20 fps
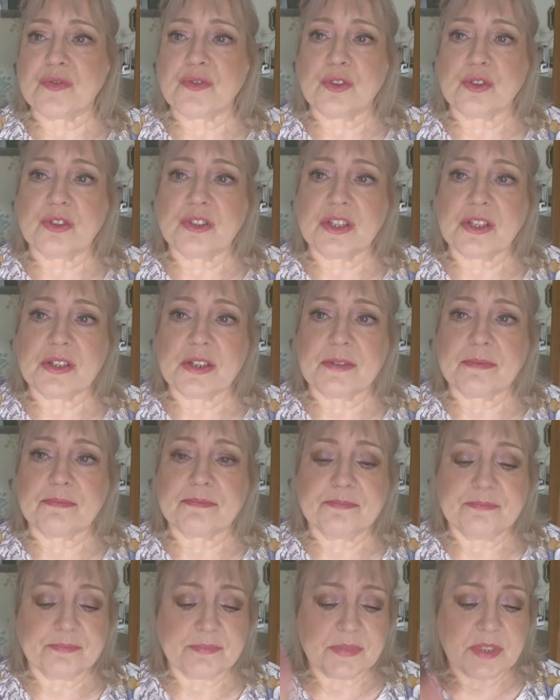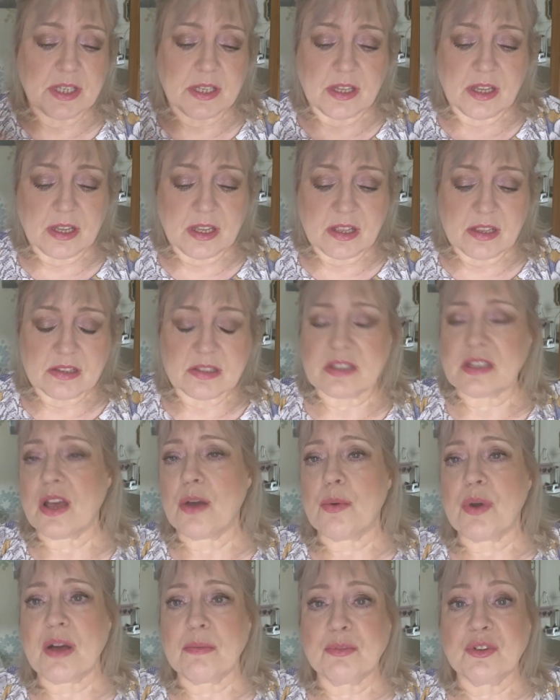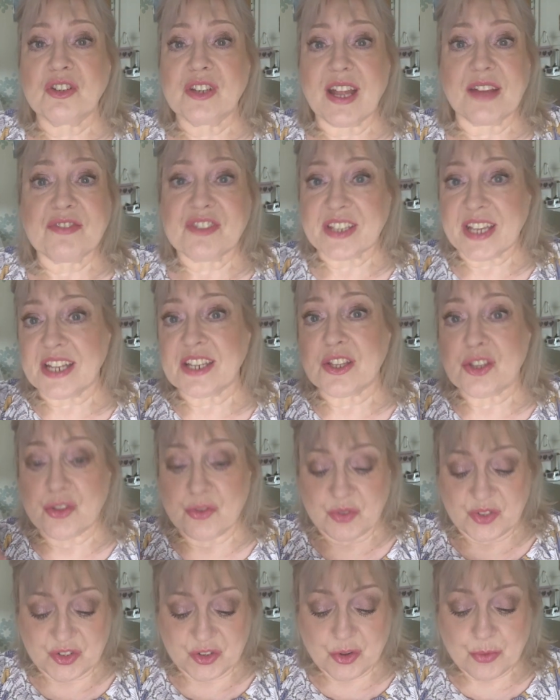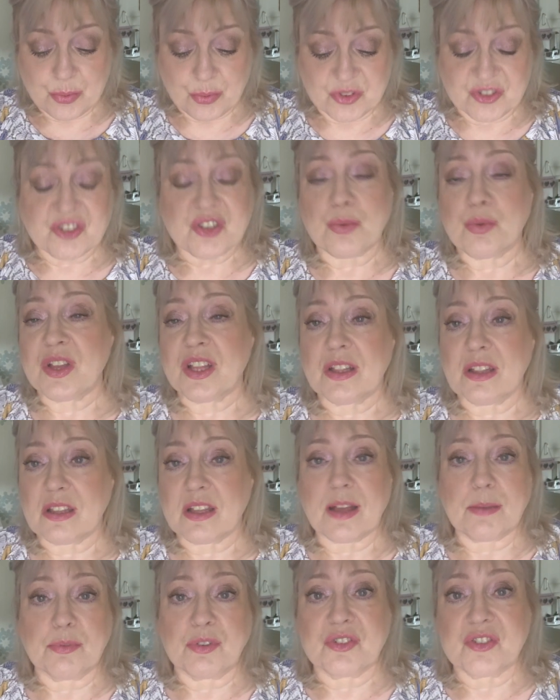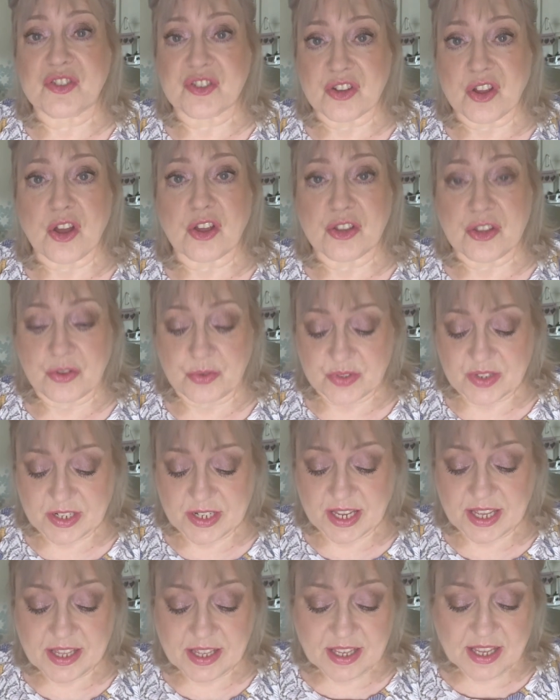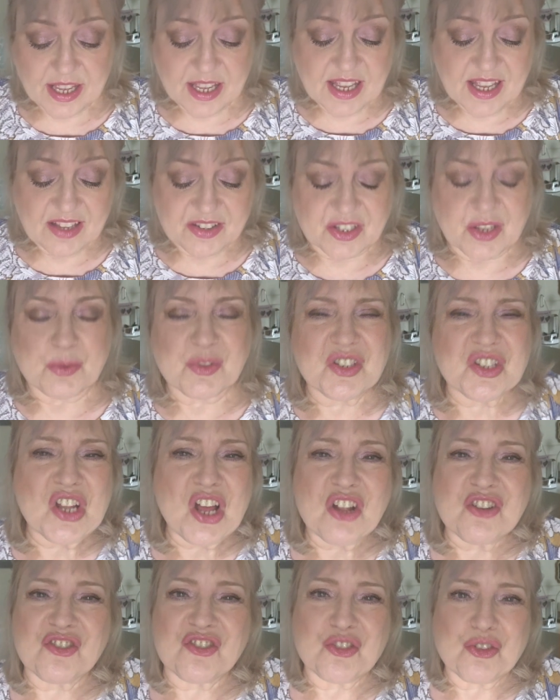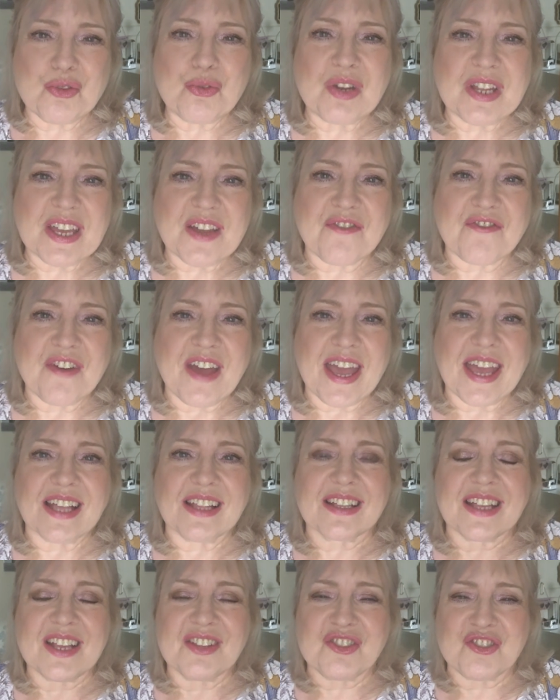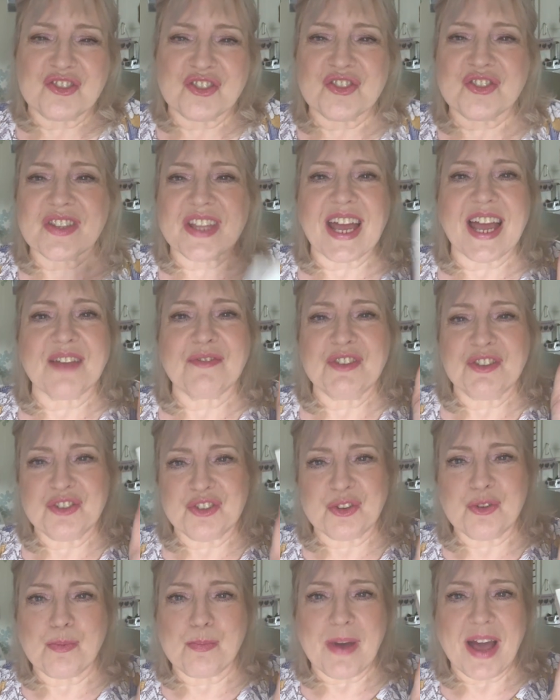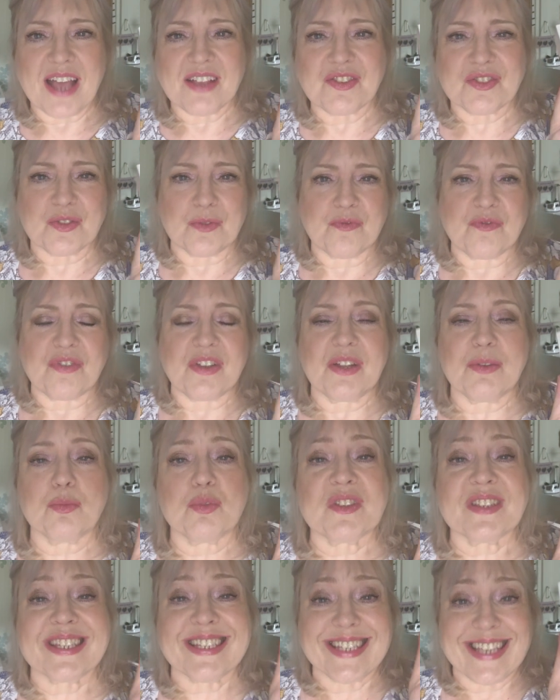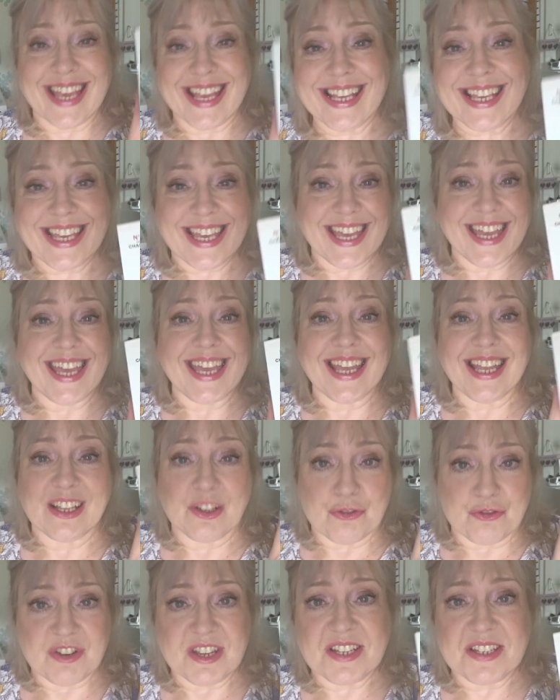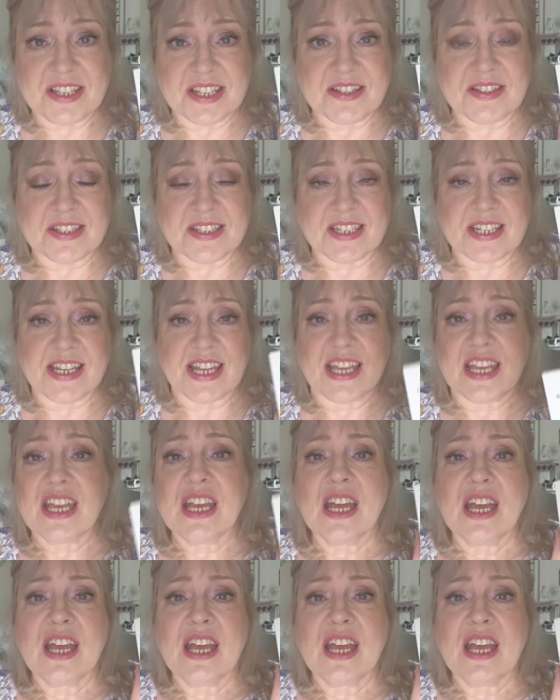full, you know. So I'm going to have to get it used up, which I will. I'm going to start using it. So it's not truly a fail. It's just that if you do buy something with skincare ingredients in it,